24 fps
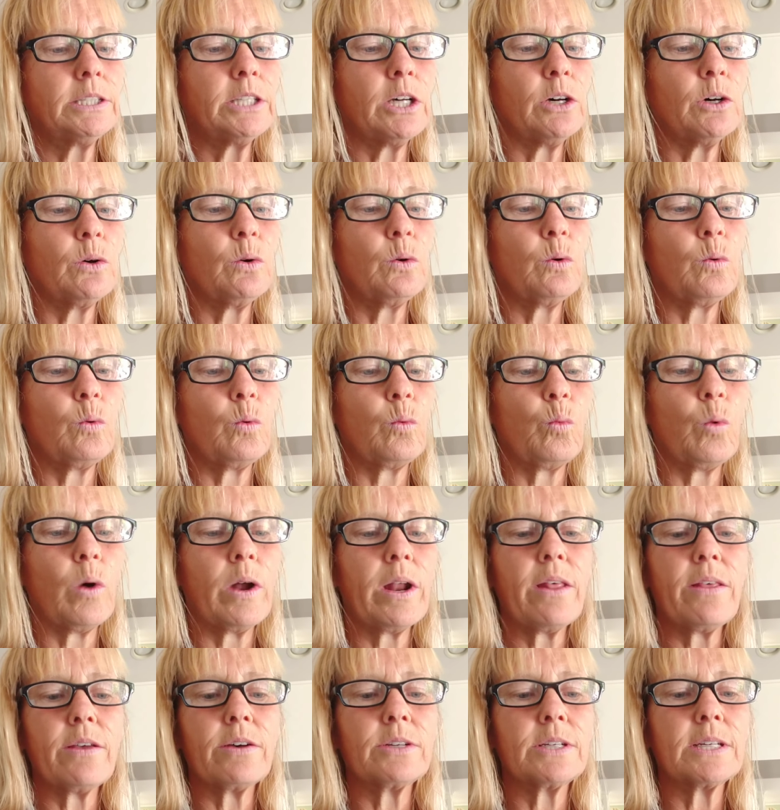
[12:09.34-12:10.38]
so
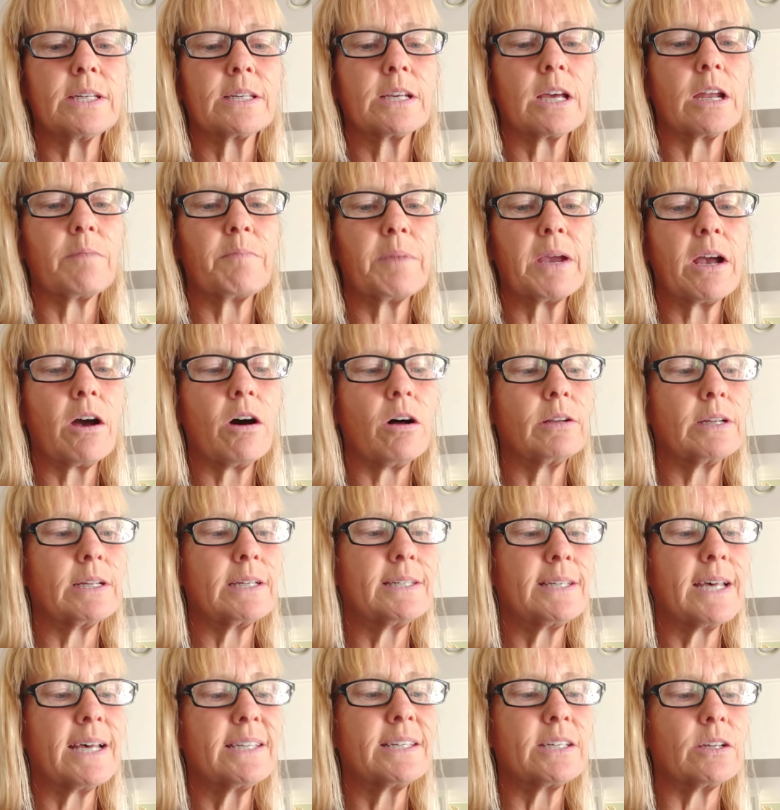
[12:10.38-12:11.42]
one of those is going to be called a
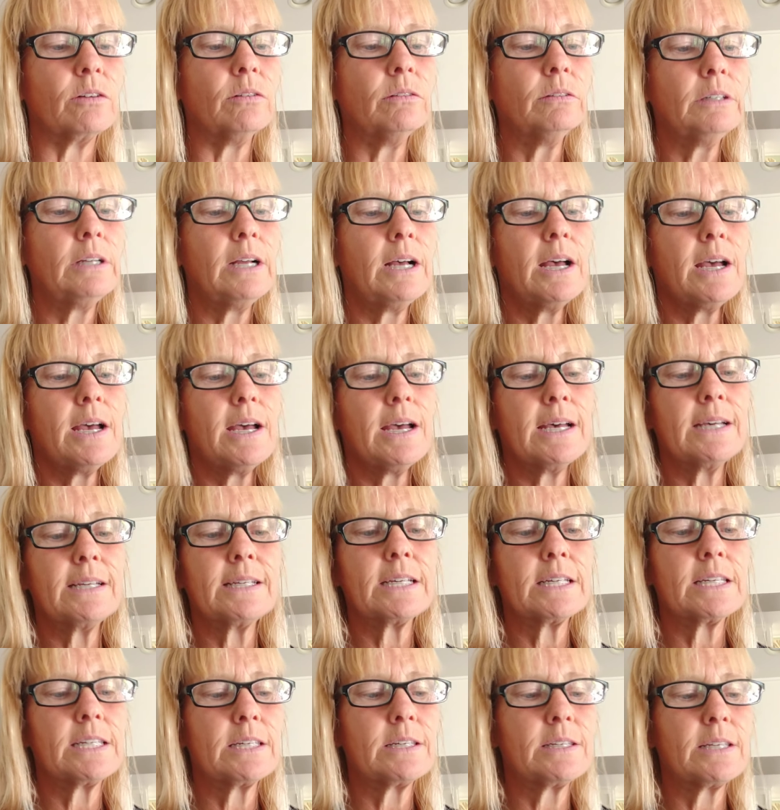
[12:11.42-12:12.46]
sessile, is
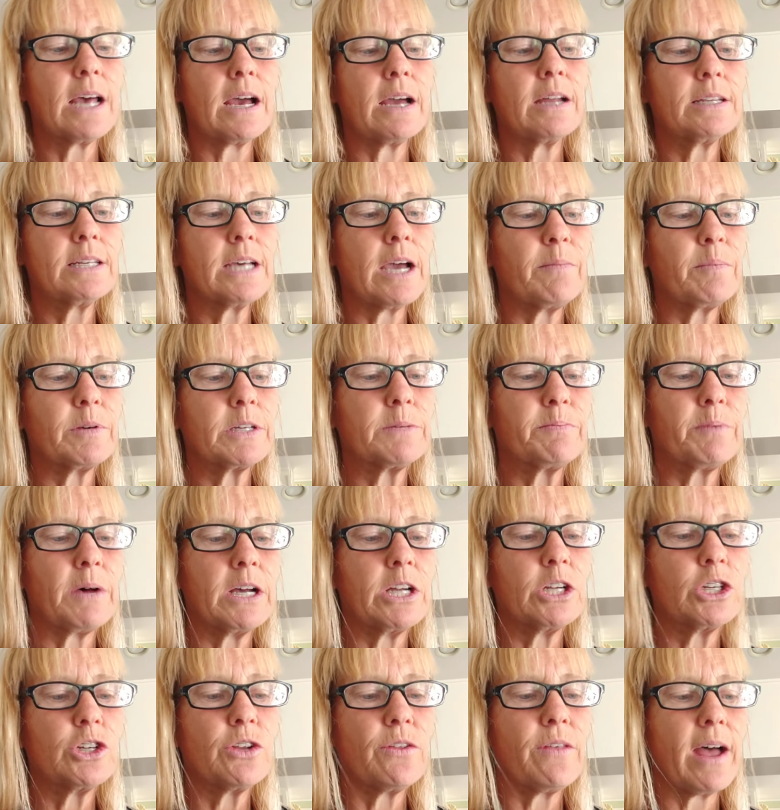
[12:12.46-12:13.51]
a st- type of
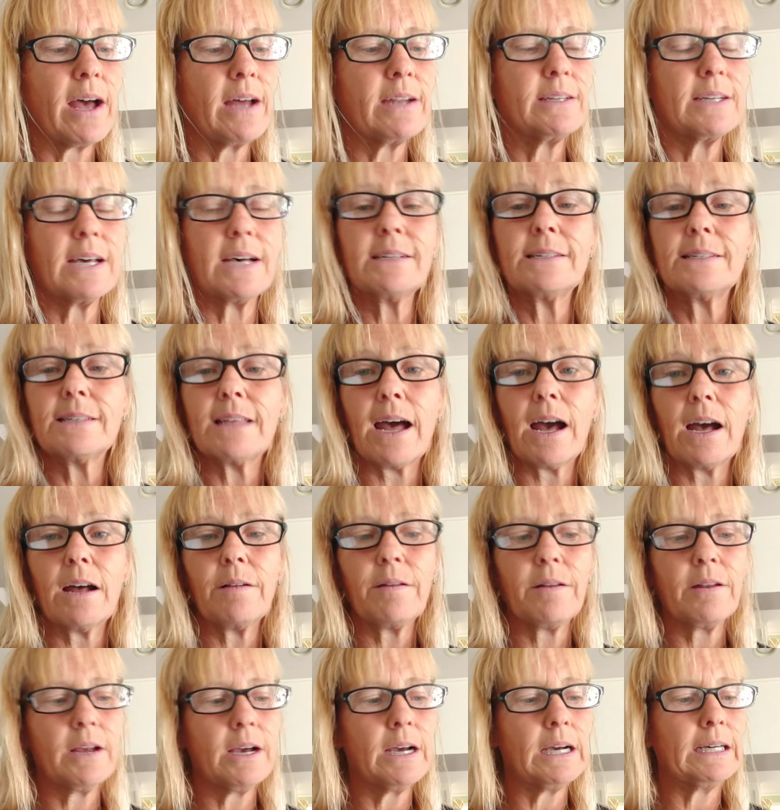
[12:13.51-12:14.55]
sponge that does that.
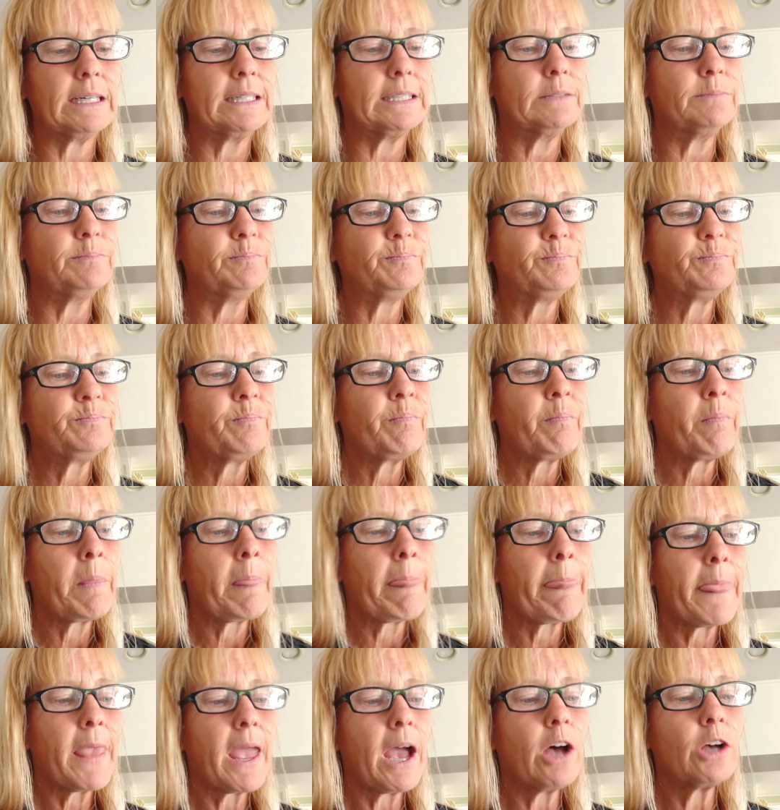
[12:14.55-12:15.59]
Um,
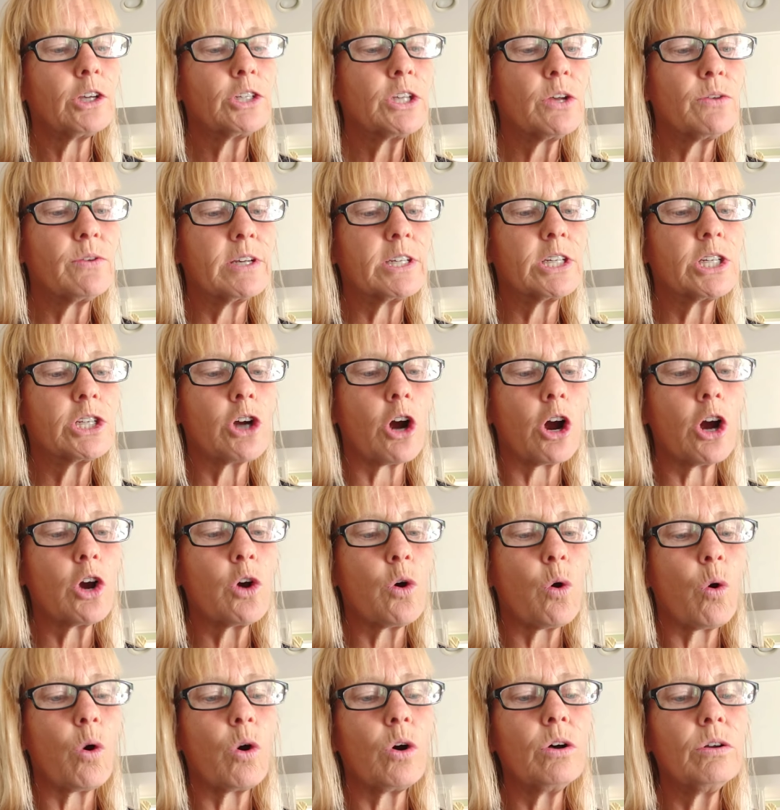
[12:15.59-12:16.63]
also, the star
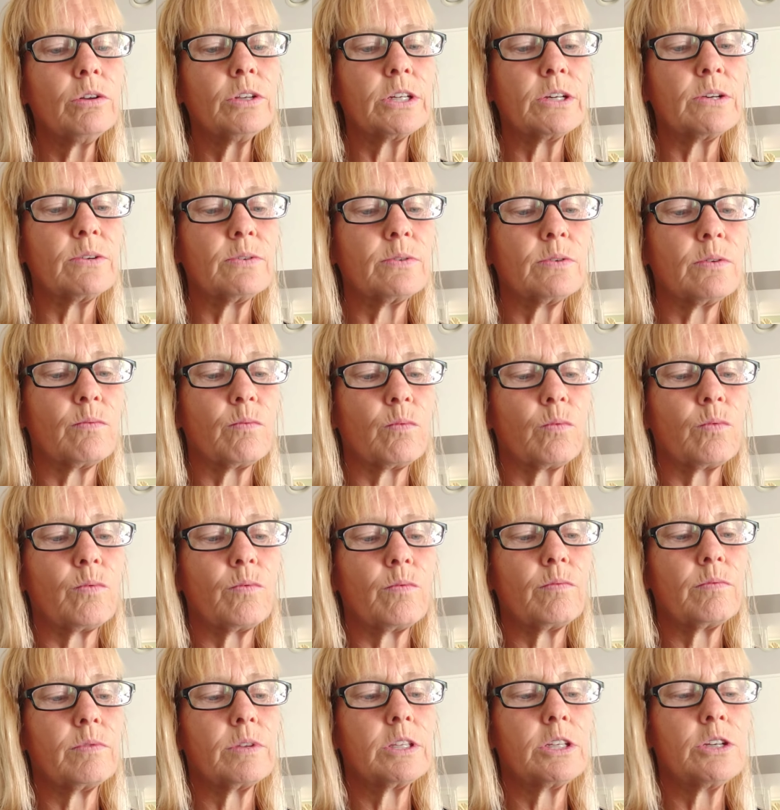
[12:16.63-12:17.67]
coral
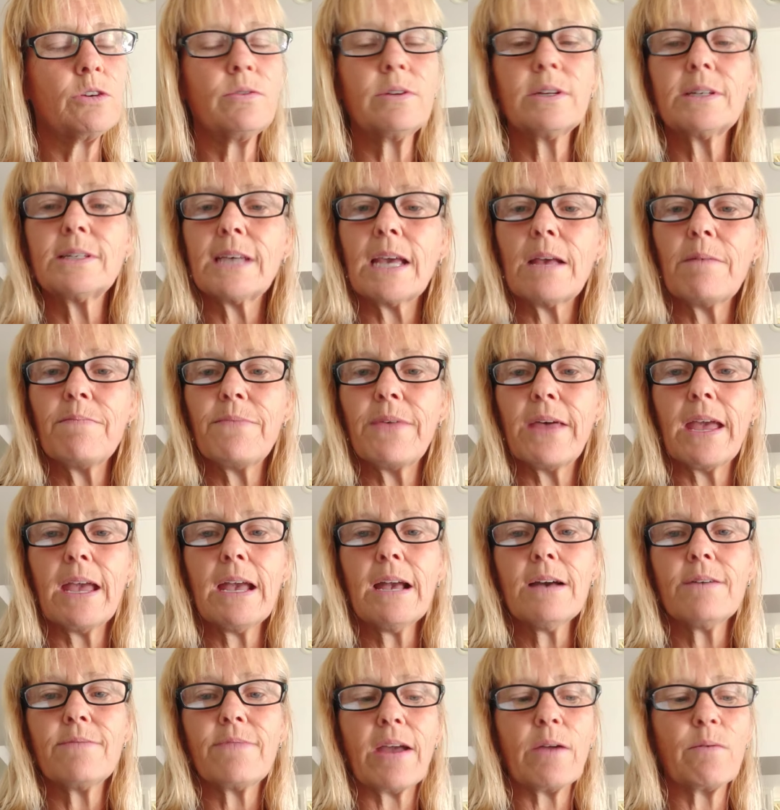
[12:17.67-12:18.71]
do do the same
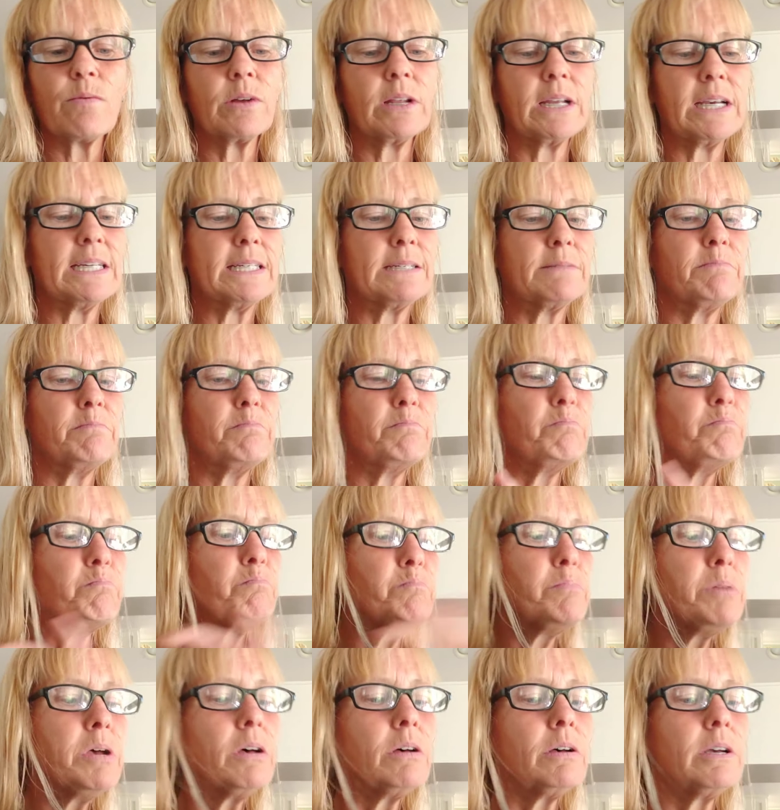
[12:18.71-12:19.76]
thing. They release
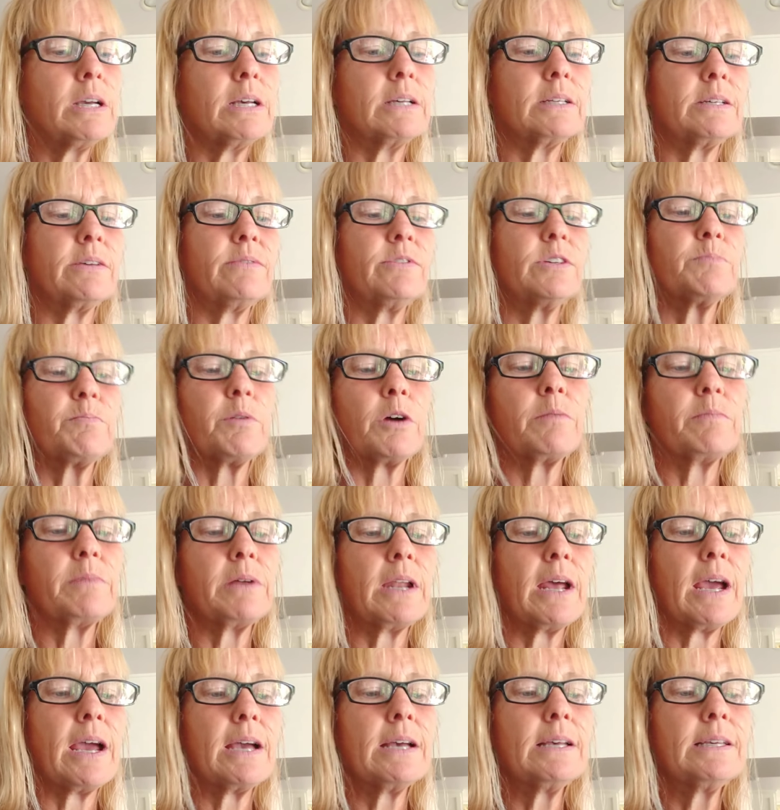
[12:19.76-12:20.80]
millions of sperm
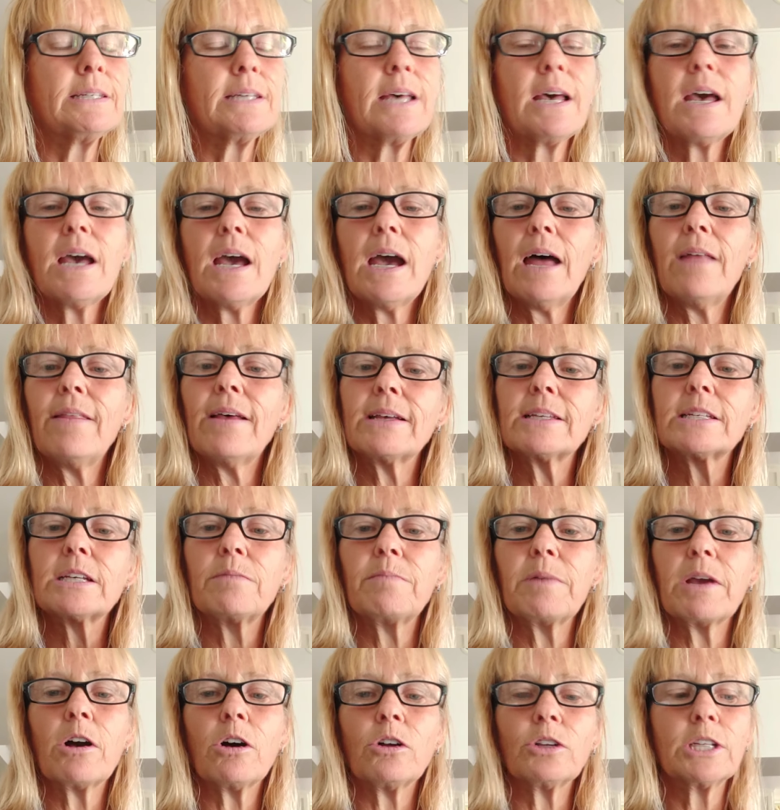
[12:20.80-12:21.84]
and eggs, and that's
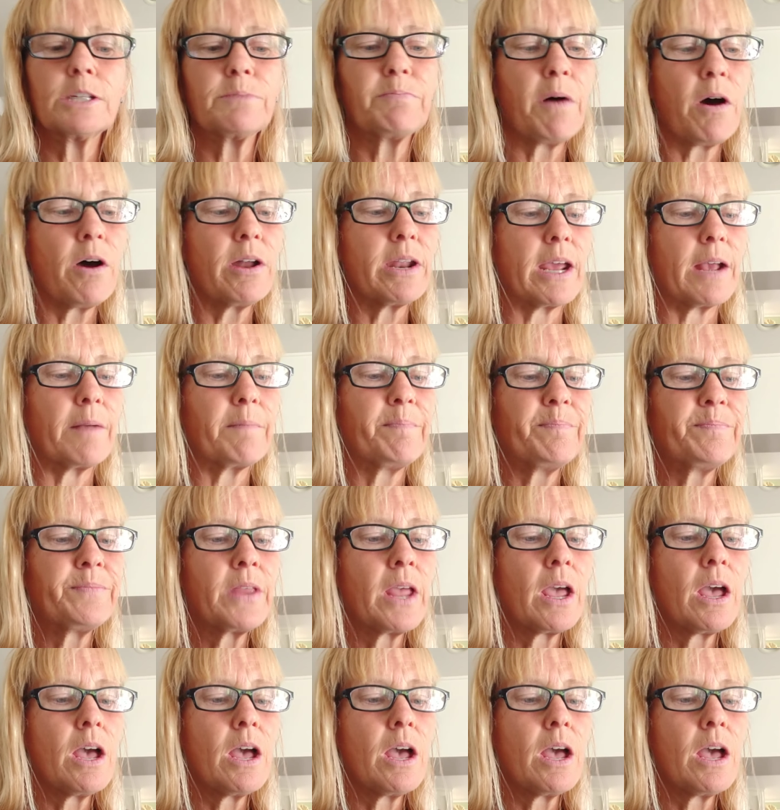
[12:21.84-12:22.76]
going to be called spawning.